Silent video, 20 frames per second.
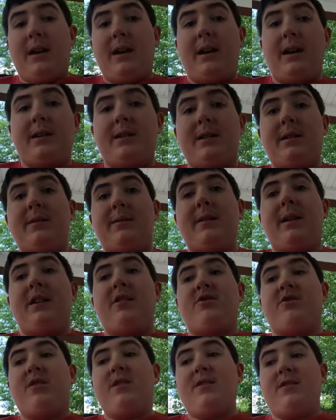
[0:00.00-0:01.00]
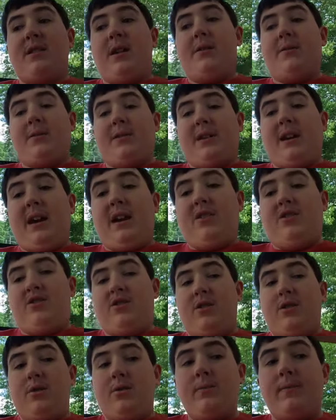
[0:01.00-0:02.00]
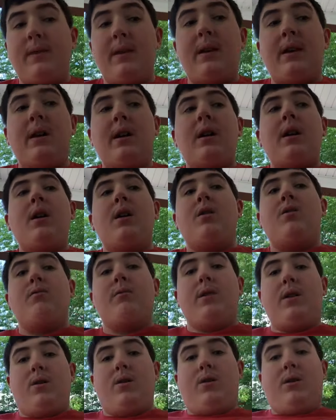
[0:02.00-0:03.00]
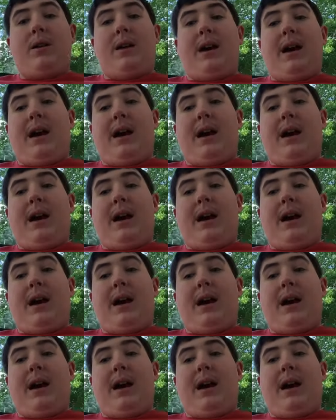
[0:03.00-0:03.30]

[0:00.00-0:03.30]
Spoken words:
and that she's now a cashier. Well,